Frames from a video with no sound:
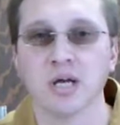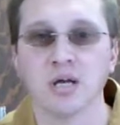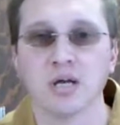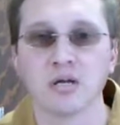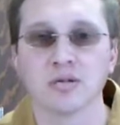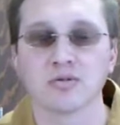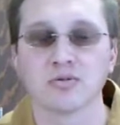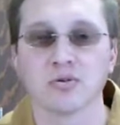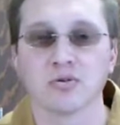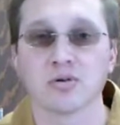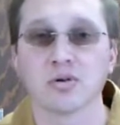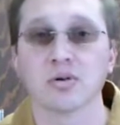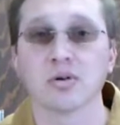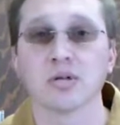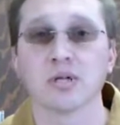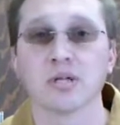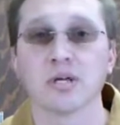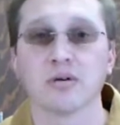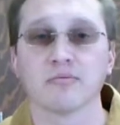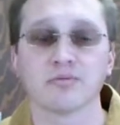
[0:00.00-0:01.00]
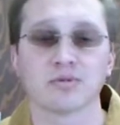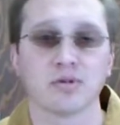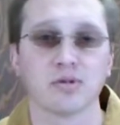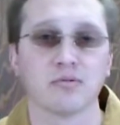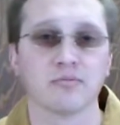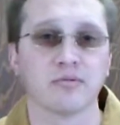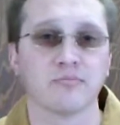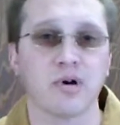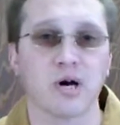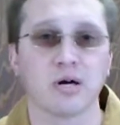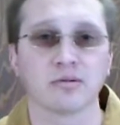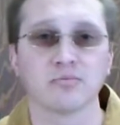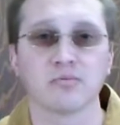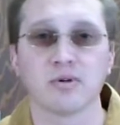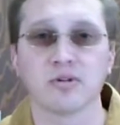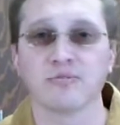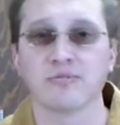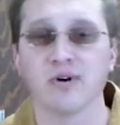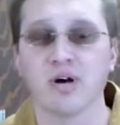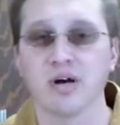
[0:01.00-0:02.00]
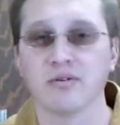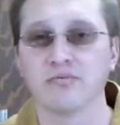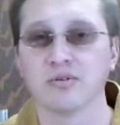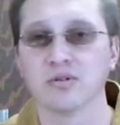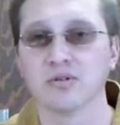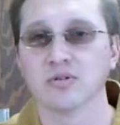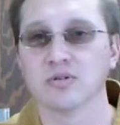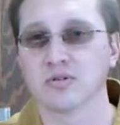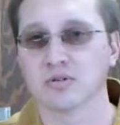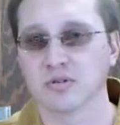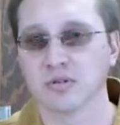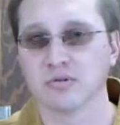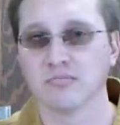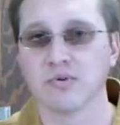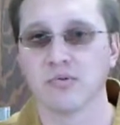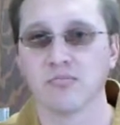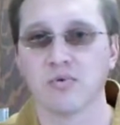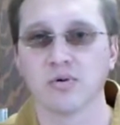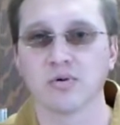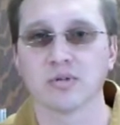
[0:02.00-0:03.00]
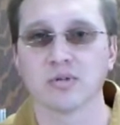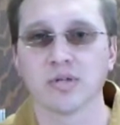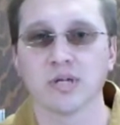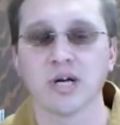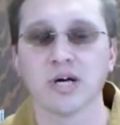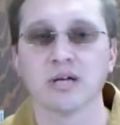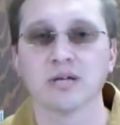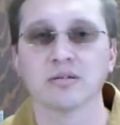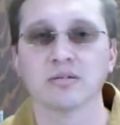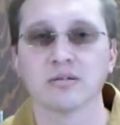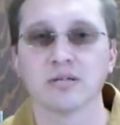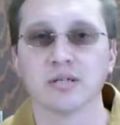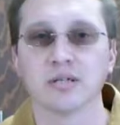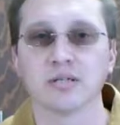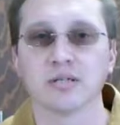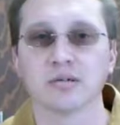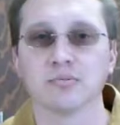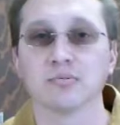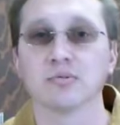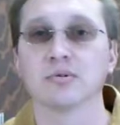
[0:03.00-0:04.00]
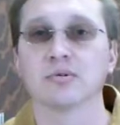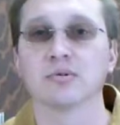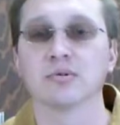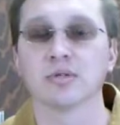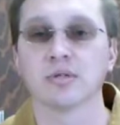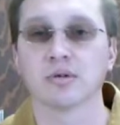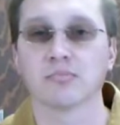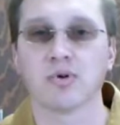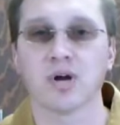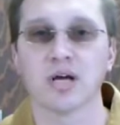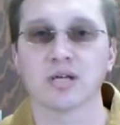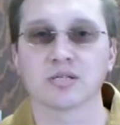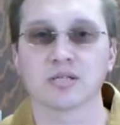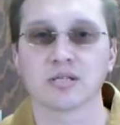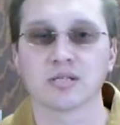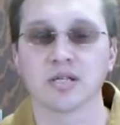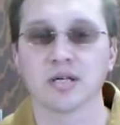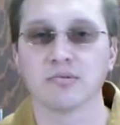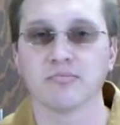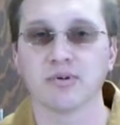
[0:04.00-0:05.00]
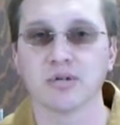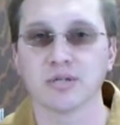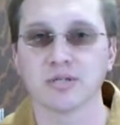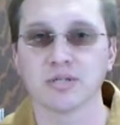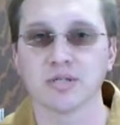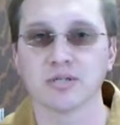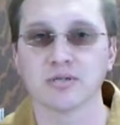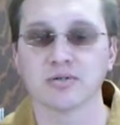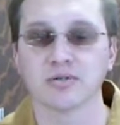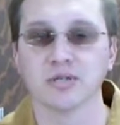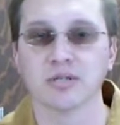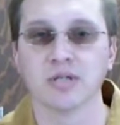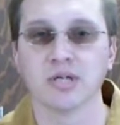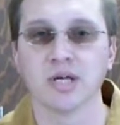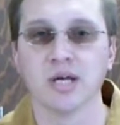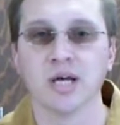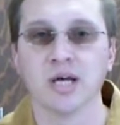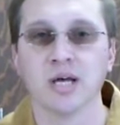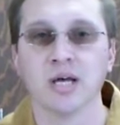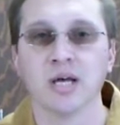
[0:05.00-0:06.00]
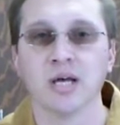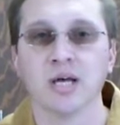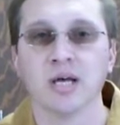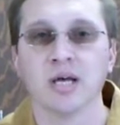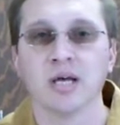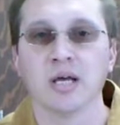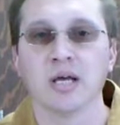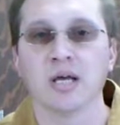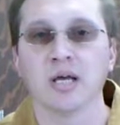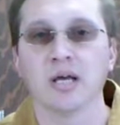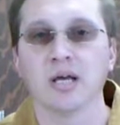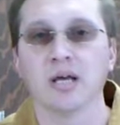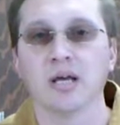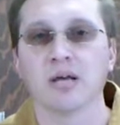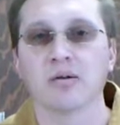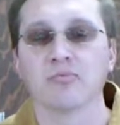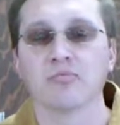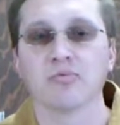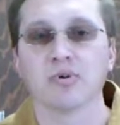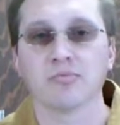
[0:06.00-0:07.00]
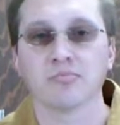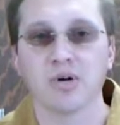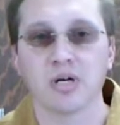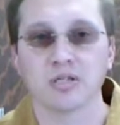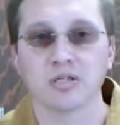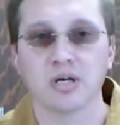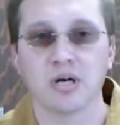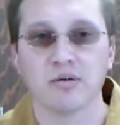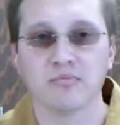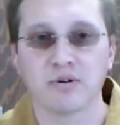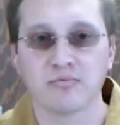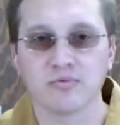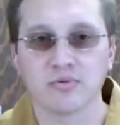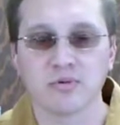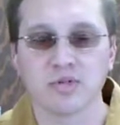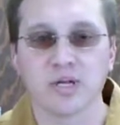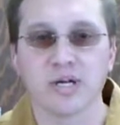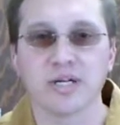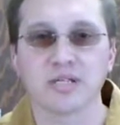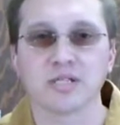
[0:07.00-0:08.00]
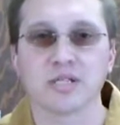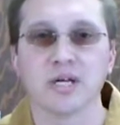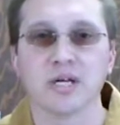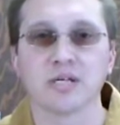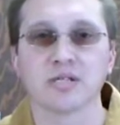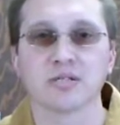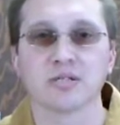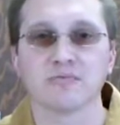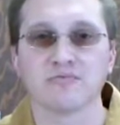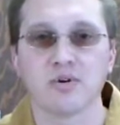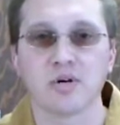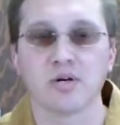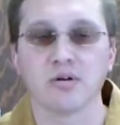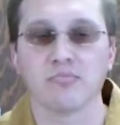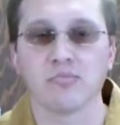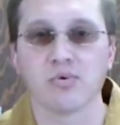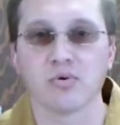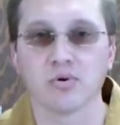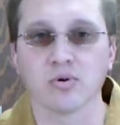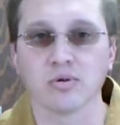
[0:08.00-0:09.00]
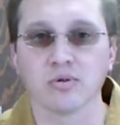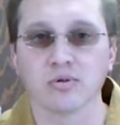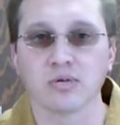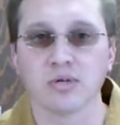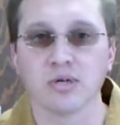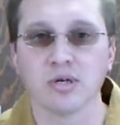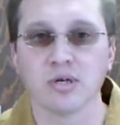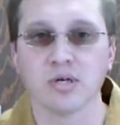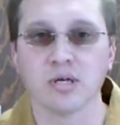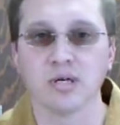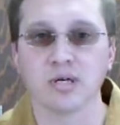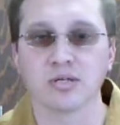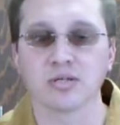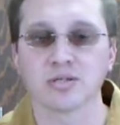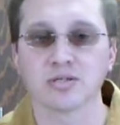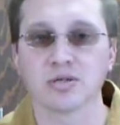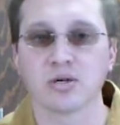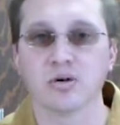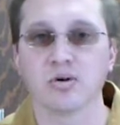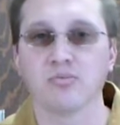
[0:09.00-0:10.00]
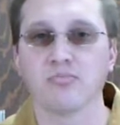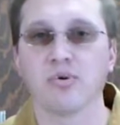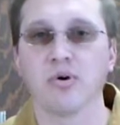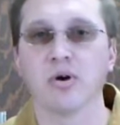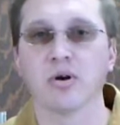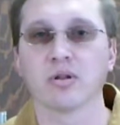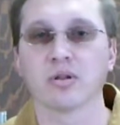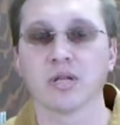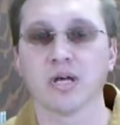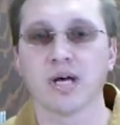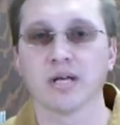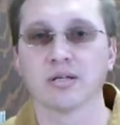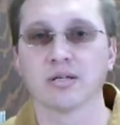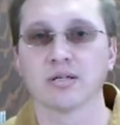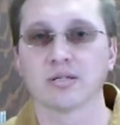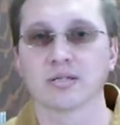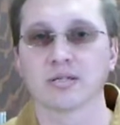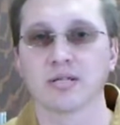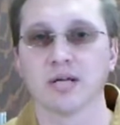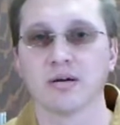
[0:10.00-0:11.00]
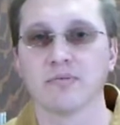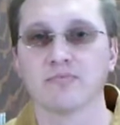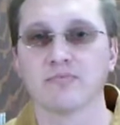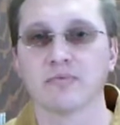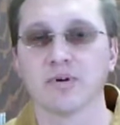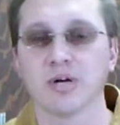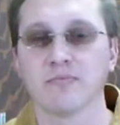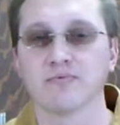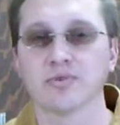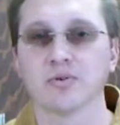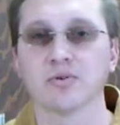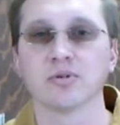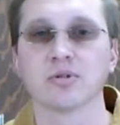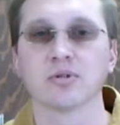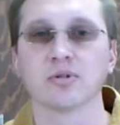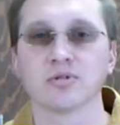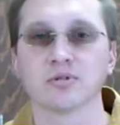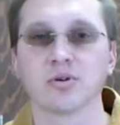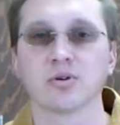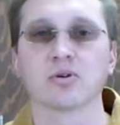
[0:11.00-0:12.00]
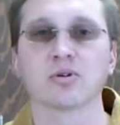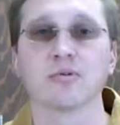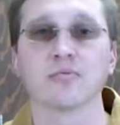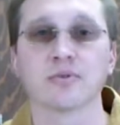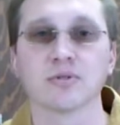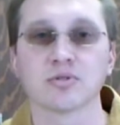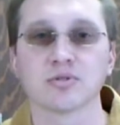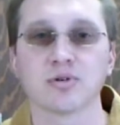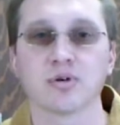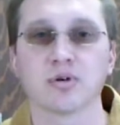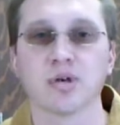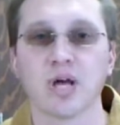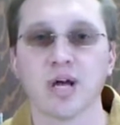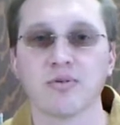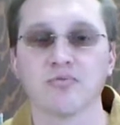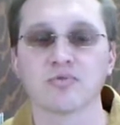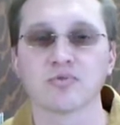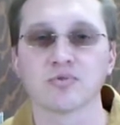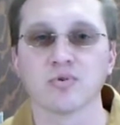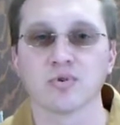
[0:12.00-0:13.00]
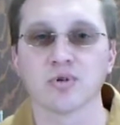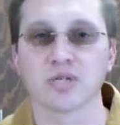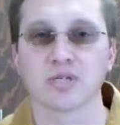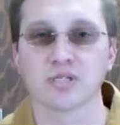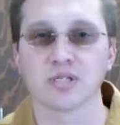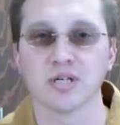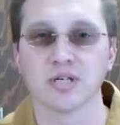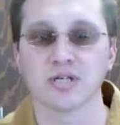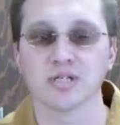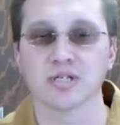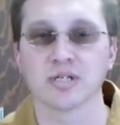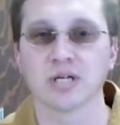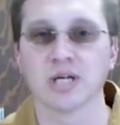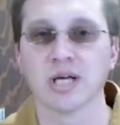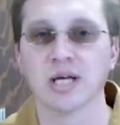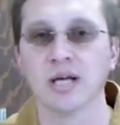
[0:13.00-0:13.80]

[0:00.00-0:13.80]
So currently I've served about 25 years, a little bit more than that, in the Nebraska State Penitentiary. And with my time, I've learned that education is very important. And so part of that is I've joined the Circle of Concerned Lifers organization.